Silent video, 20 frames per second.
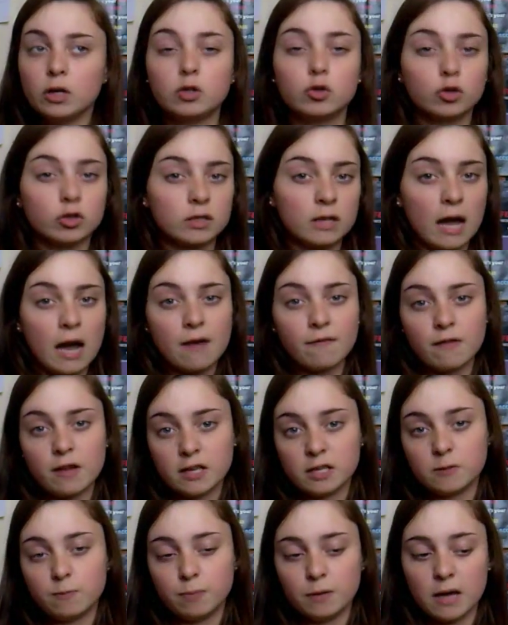but it doesn't have
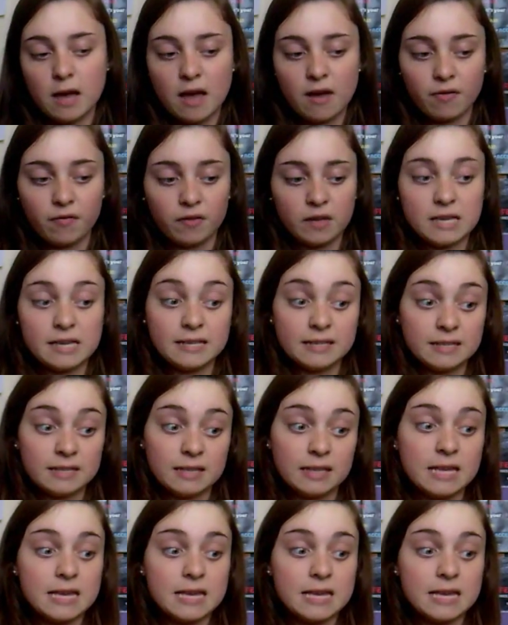SPF, is